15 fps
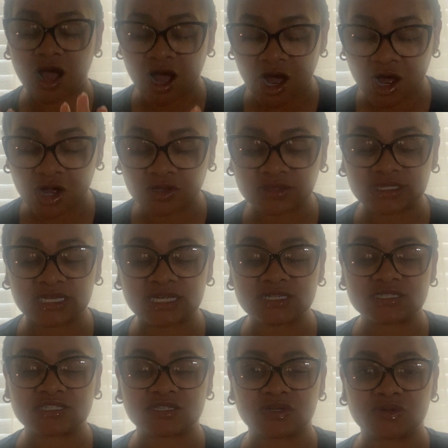All
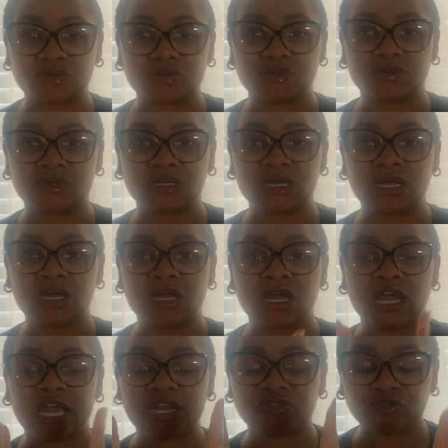things new.
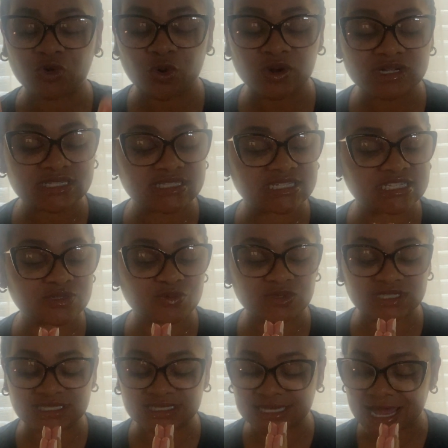And of course, this
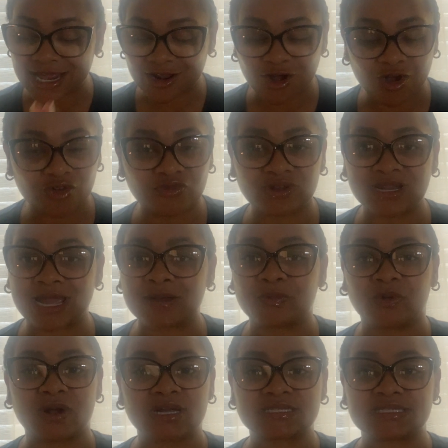was not an overnight
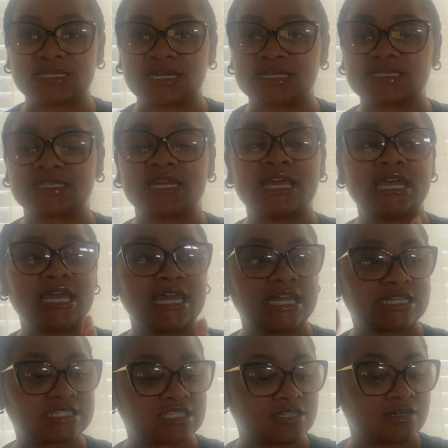process.
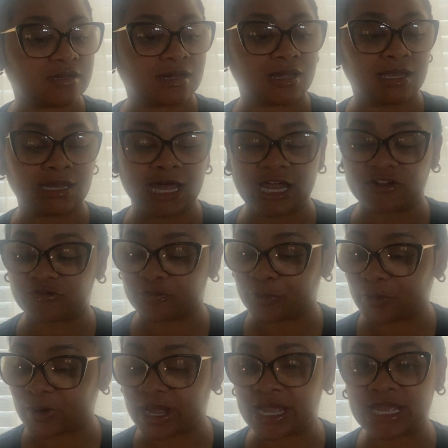It took a lot of
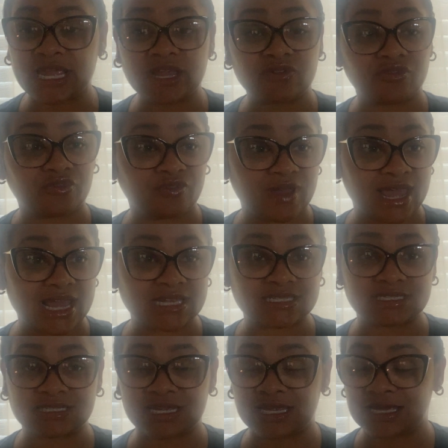praying,
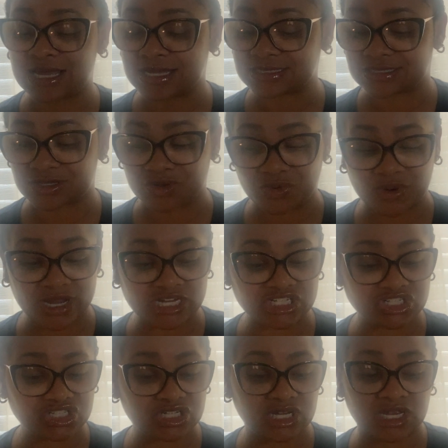fasting,
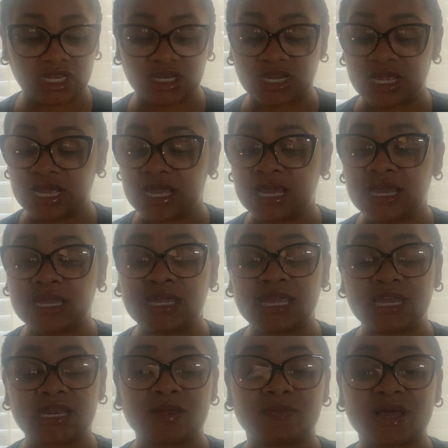consecration,
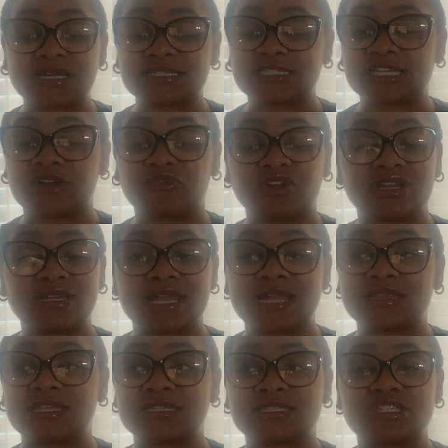getting myself
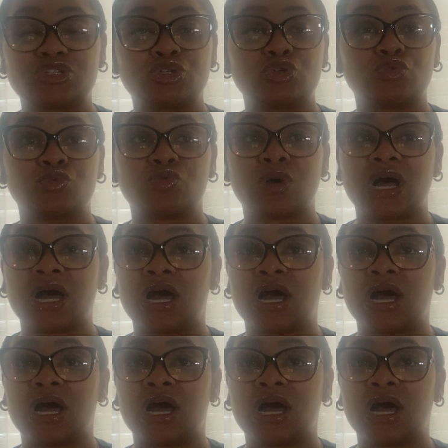connected to